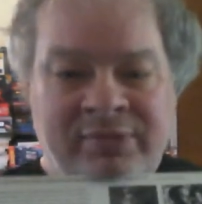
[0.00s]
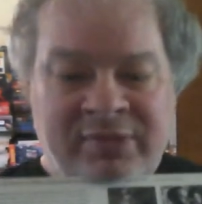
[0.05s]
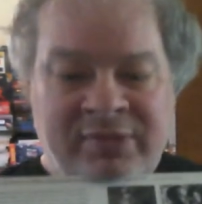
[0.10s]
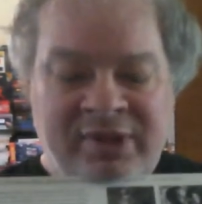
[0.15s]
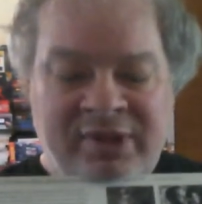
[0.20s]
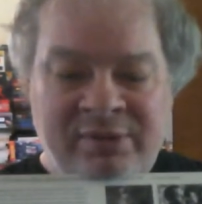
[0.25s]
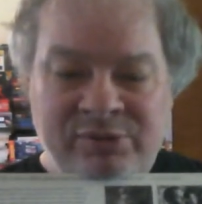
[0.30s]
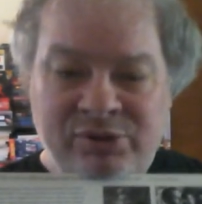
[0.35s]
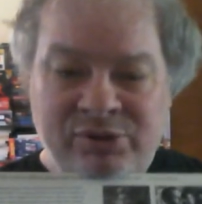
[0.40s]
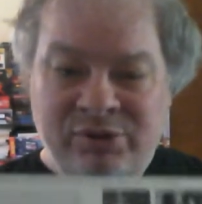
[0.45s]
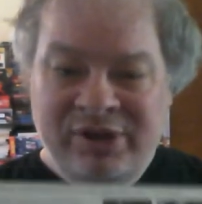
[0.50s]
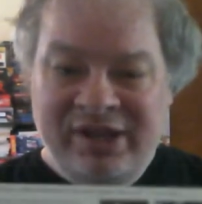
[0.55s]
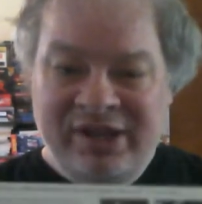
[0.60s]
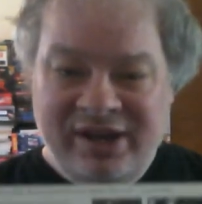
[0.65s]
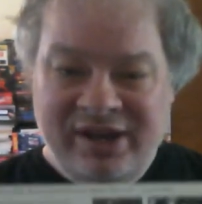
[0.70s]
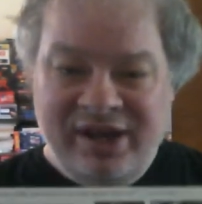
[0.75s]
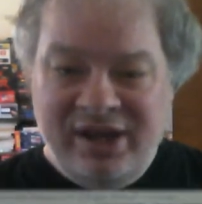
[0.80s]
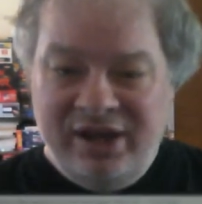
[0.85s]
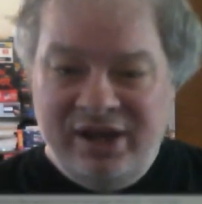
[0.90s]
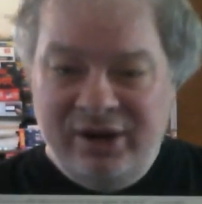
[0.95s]
doing it at a
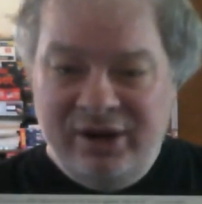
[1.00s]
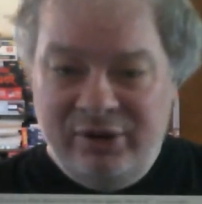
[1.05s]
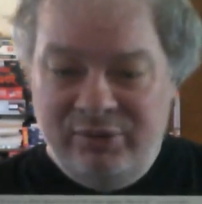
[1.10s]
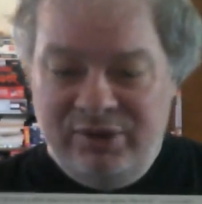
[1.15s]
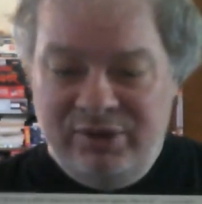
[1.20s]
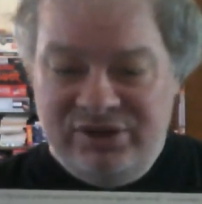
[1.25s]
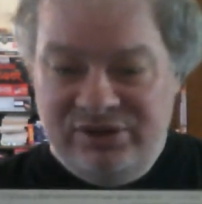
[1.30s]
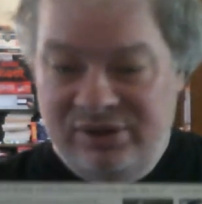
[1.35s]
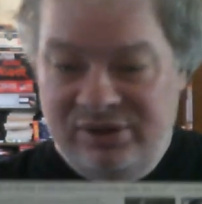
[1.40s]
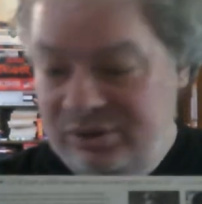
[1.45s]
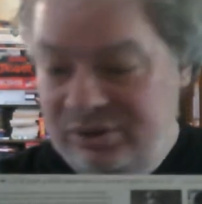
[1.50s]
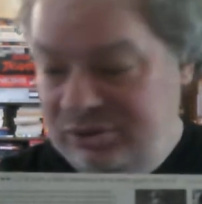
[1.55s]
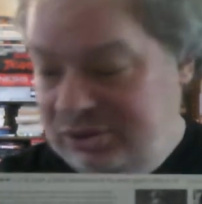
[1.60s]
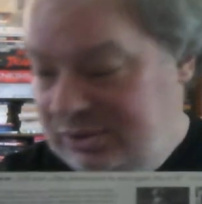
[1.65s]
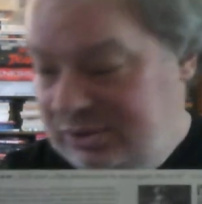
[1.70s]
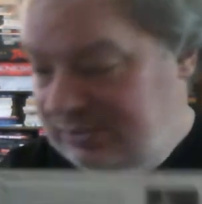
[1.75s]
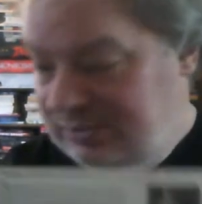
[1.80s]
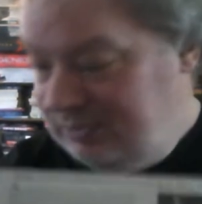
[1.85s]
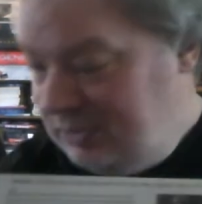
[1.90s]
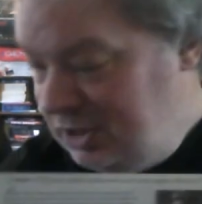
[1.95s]
higher resolution.
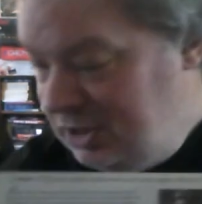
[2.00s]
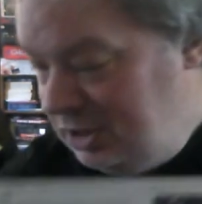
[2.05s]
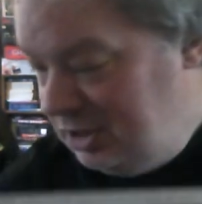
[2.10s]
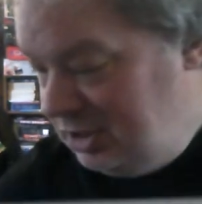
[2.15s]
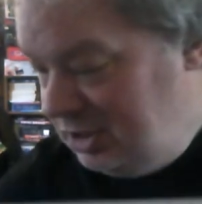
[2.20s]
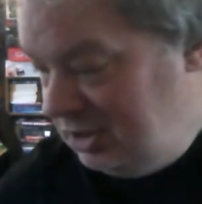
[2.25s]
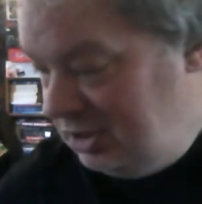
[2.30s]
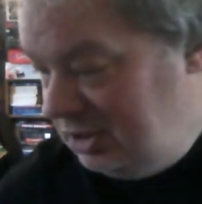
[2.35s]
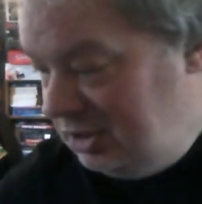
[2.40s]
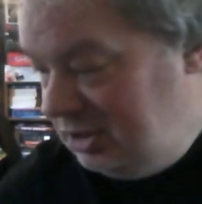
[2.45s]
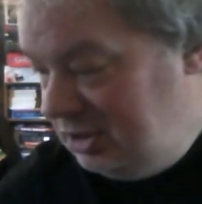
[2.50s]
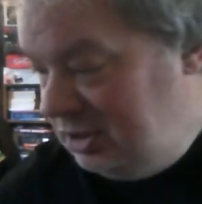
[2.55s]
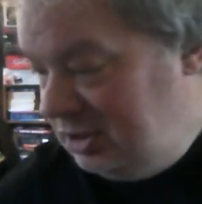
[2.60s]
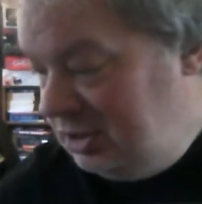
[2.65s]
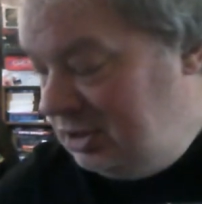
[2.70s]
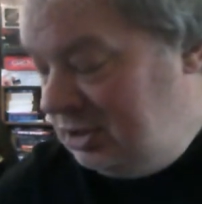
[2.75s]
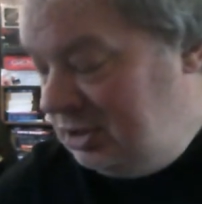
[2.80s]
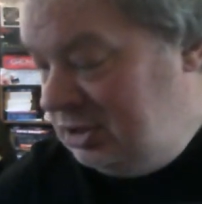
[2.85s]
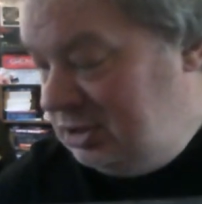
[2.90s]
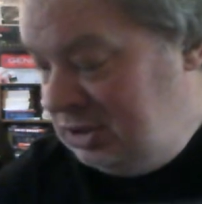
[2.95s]

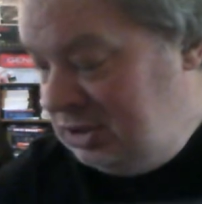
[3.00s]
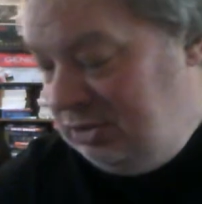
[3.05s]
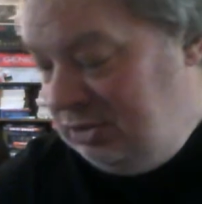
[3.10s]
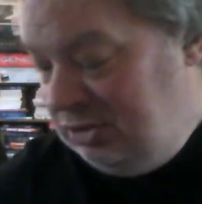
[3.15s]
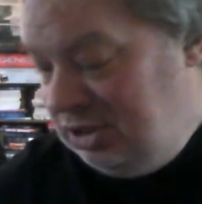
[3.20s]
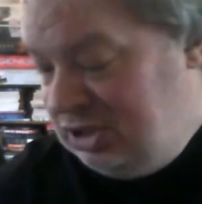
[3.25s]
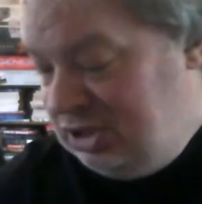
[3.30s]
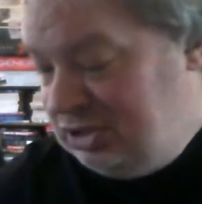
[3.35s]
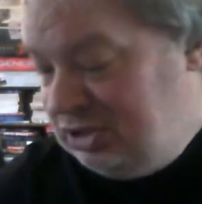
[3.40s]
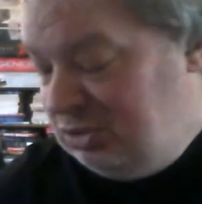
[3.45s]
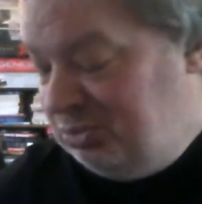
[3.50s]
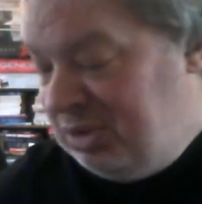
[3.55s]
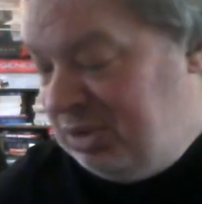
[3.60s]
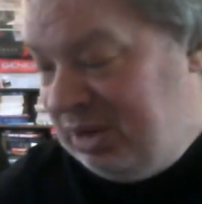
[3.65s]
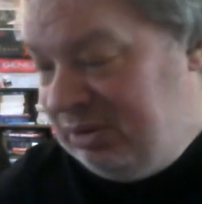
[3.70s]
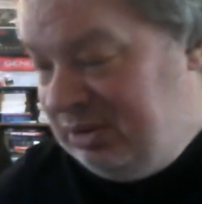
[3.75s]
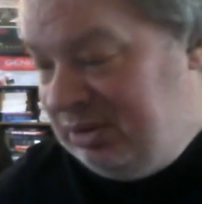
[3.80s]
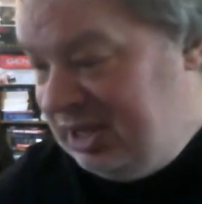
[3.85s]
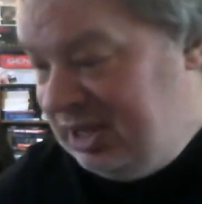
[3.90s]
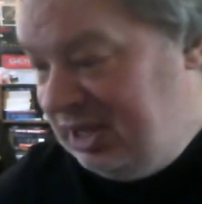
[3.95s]
So this will probably
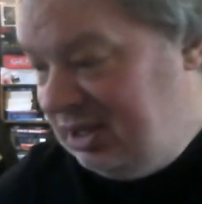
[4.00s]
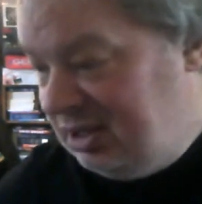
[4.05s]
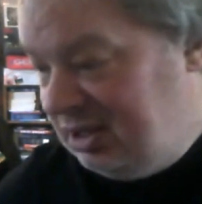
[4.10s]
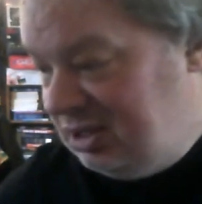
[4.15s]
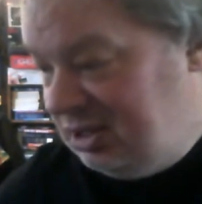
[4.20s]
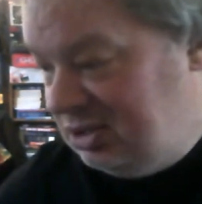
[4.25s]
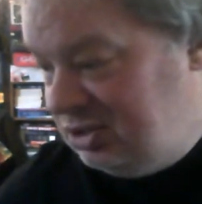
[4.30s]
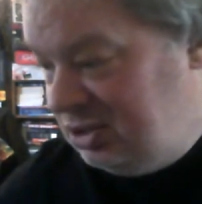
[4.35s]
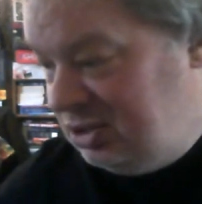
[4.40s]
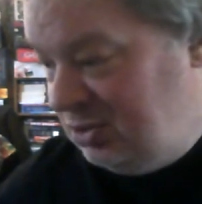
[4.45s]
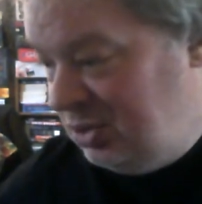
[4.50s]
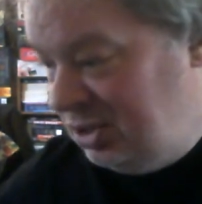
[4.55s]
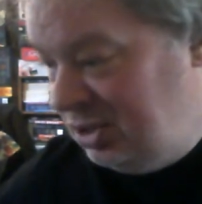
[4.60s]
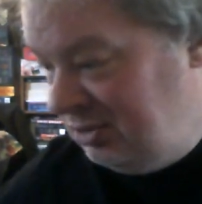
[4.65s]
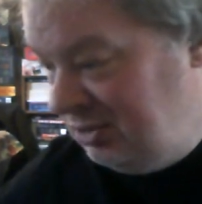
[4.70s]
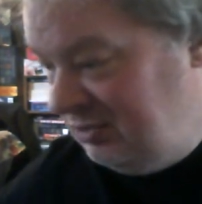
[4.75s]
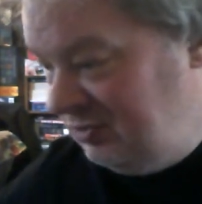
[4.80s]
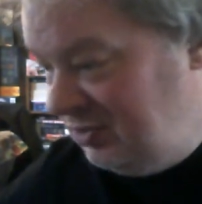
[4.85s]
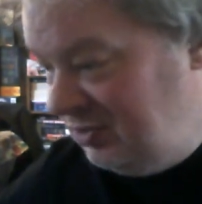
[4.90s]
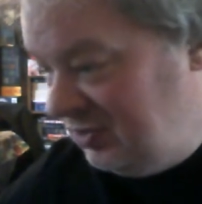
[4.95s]
take
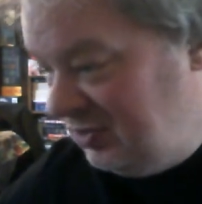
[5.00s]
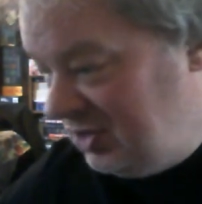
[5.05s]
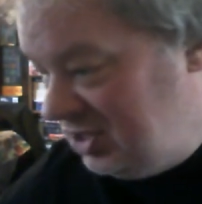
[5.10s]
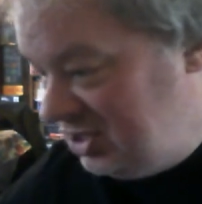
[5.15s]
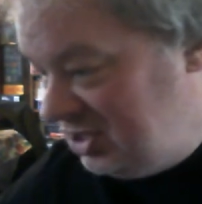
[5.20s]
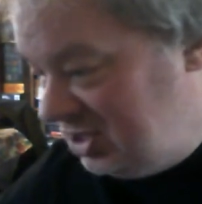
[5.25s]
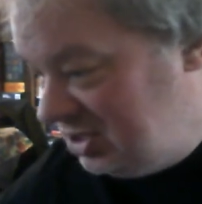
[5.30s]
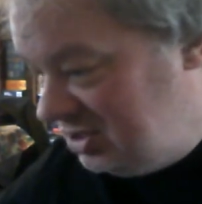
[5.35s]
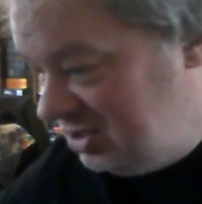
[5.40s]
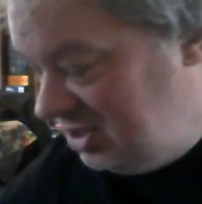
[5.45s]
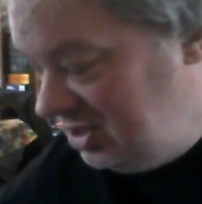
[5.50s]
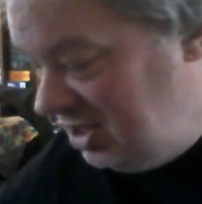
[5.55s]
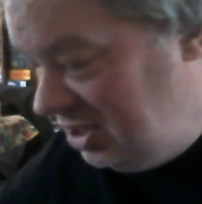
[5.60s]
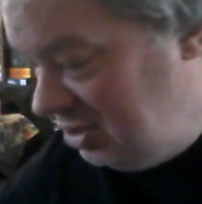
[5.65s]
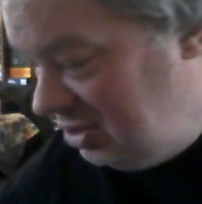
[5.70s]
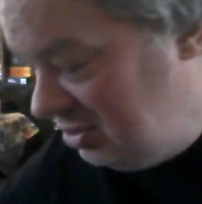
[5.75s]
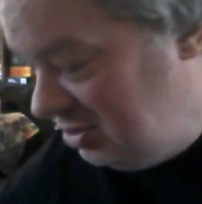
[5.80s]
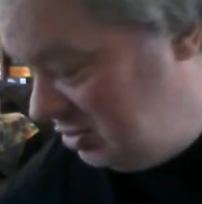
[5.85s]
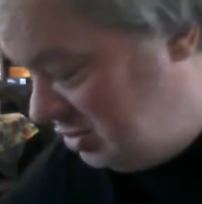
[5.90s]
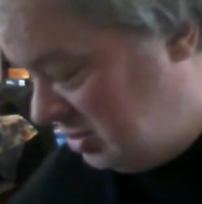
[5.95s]
256
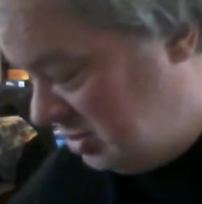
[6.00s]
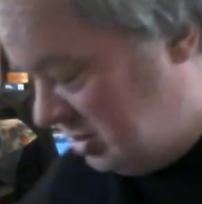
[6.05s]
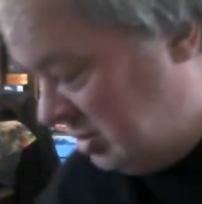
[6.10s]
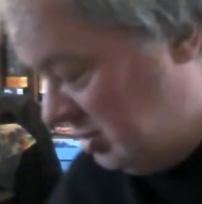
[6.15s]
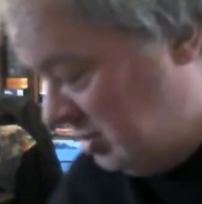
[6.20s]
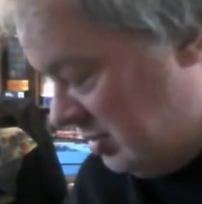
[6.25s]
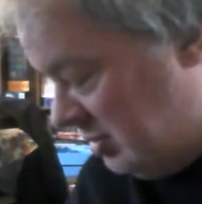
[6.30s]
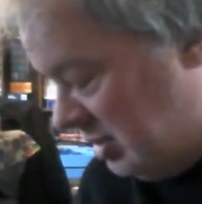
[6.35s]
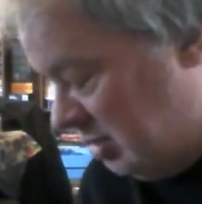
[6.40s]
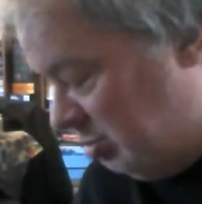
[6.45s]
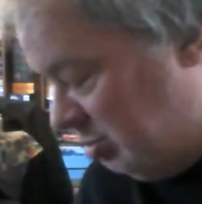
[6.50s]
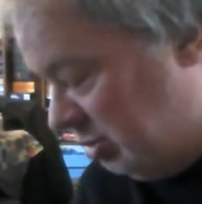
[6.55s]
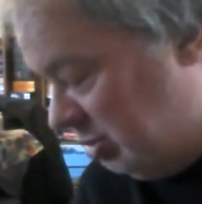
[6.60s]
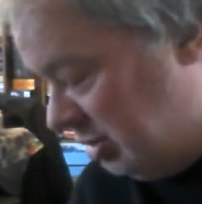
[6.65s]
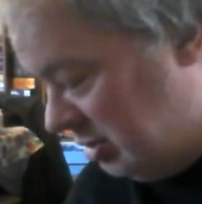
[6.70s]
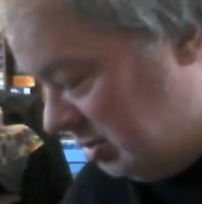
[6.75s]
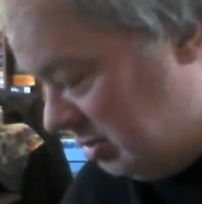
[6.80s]
years to upload.